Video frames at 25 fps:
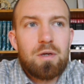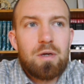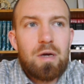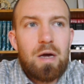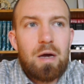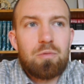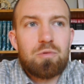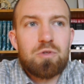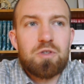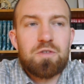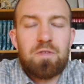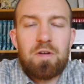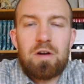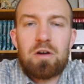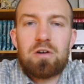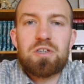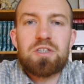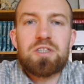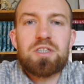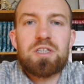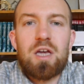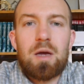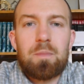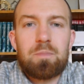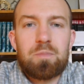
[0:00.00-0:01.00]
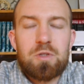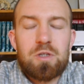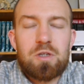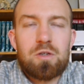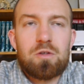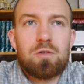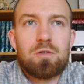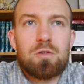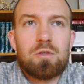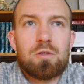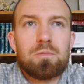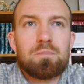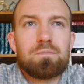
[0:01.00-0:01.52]
I was very
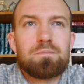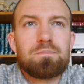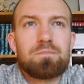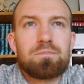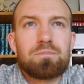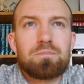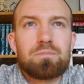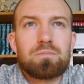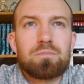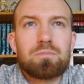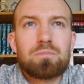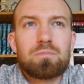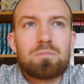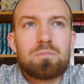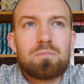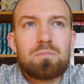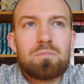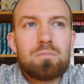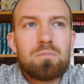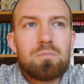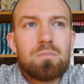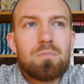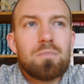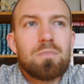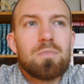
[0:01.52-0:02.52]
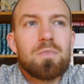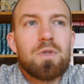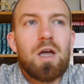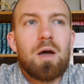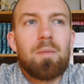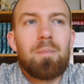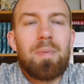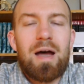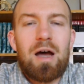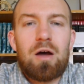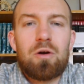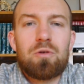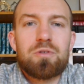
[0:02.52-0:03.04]
skeptical
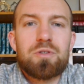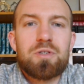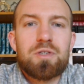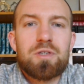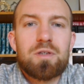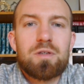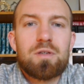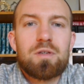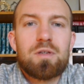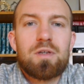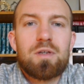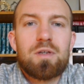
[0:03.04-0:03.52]
about